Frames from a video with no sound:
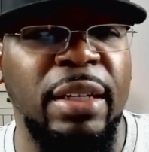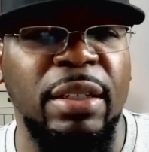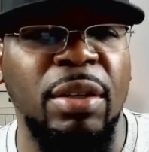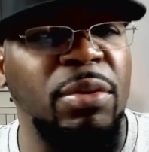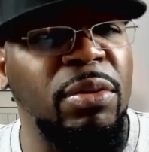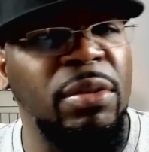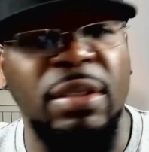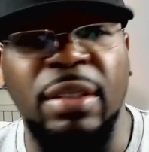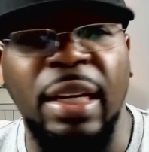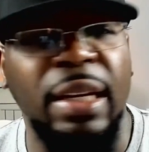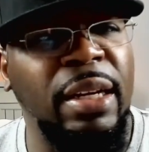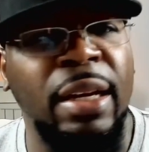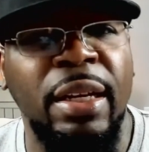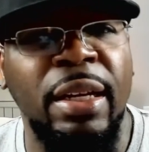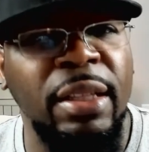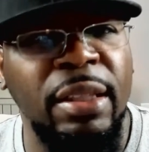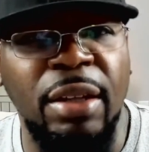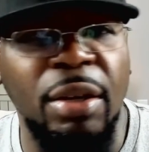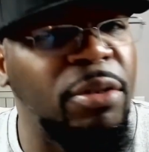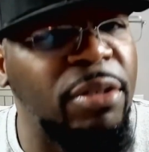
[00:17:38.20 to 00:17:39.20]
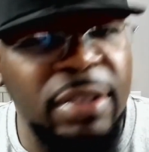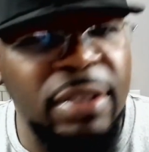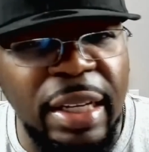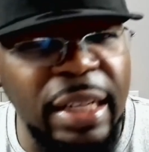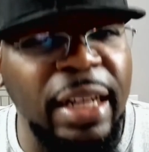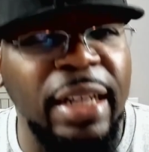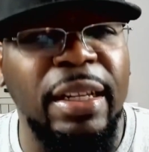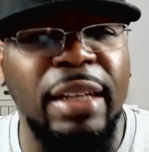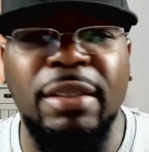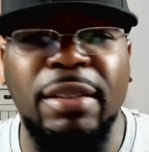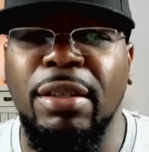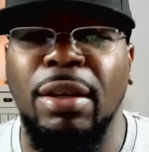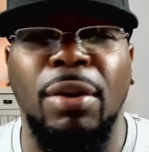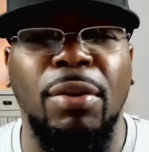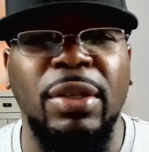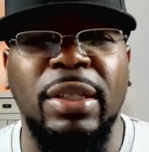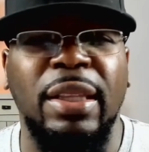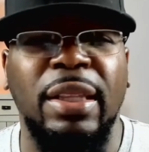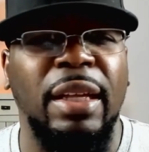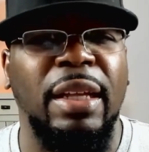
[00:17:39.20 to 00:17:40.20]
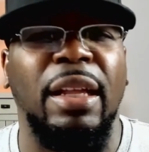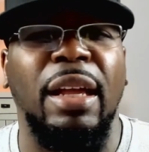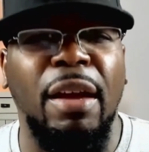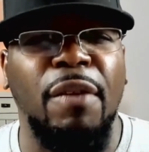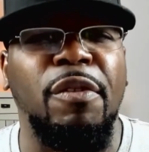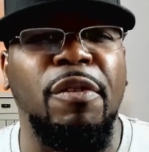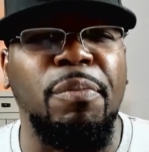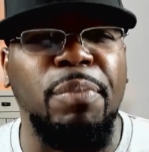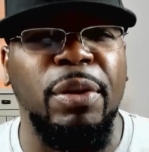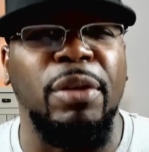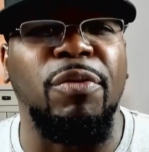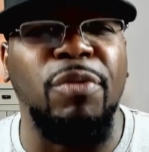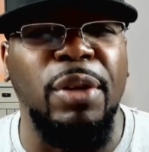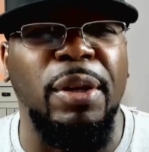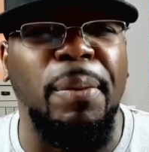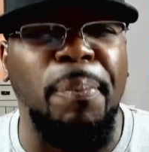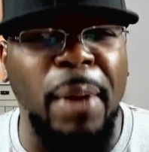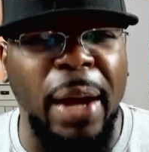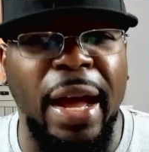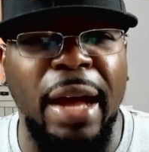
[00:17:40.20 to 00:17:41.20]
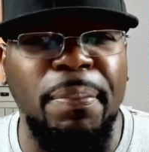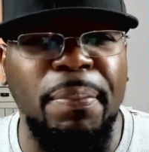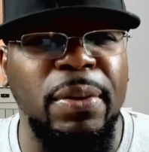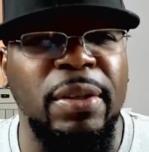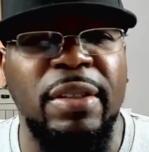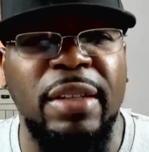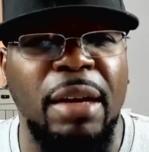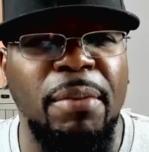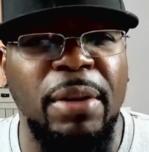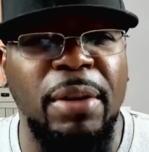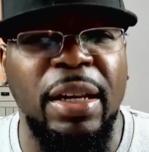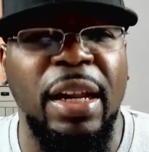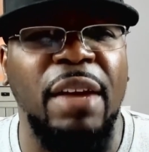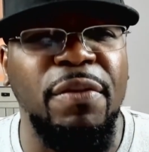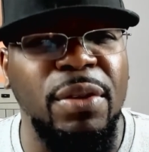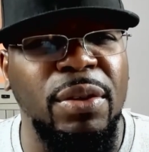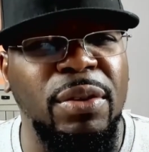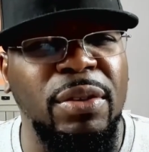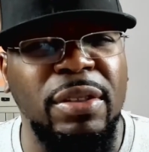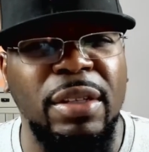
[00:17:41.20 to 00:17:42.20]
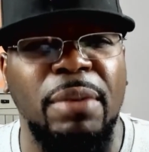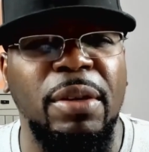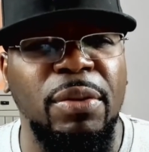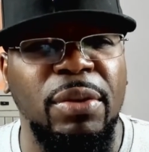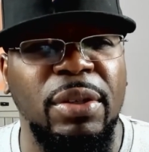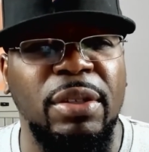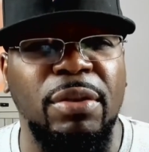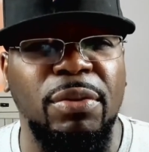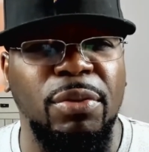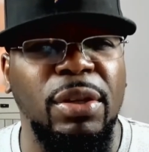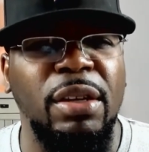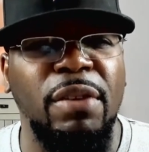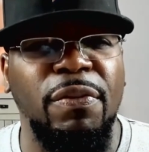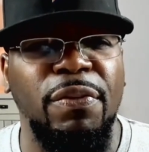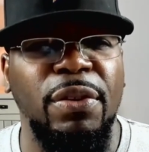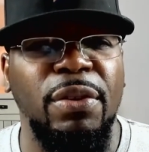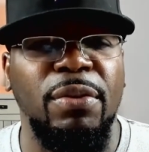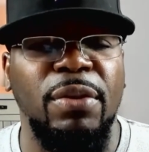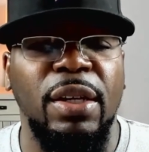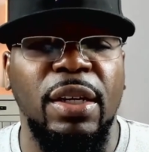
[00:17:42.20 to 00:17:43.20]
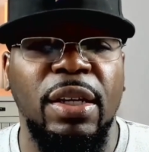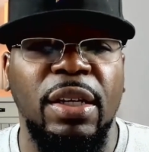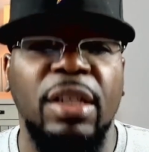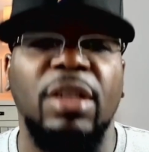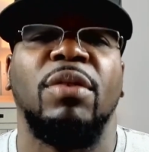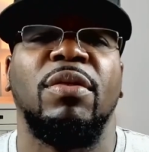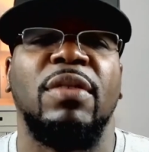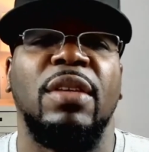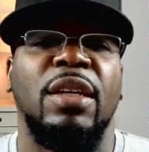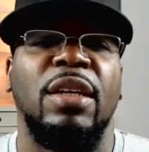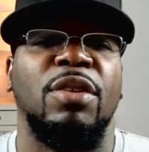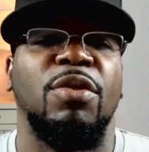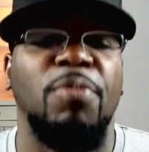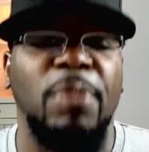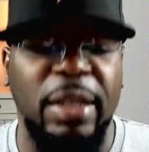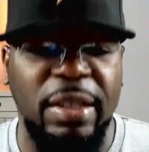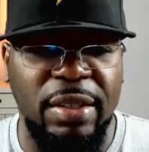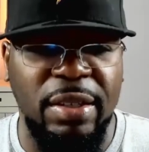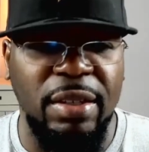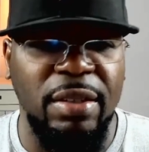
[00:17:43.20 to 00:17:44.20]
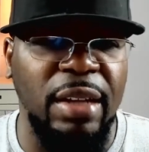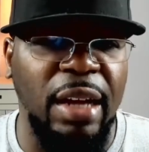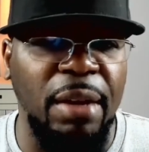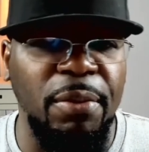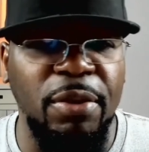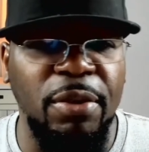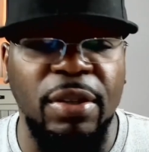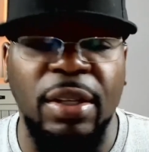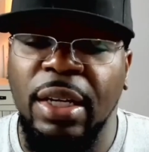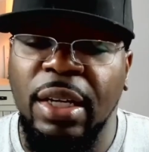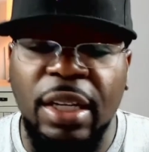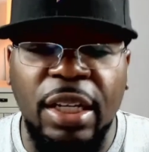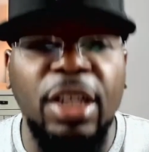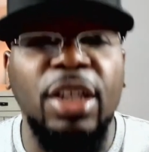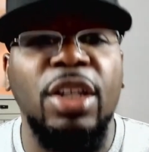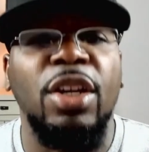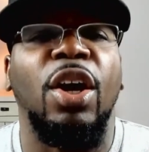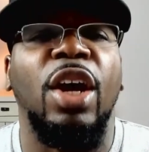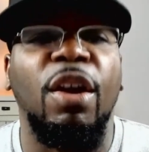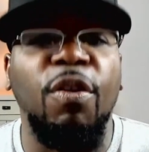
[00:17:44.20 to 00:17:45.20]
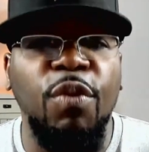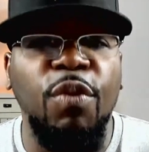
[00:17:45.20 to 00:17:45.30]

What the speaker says: don't say that. Don't say that. That's the only thing that ever been my happiest time in my life. You're going to tell me it wasn't real for you? You know what I'm saying? You, my sister, I'm just, you know, it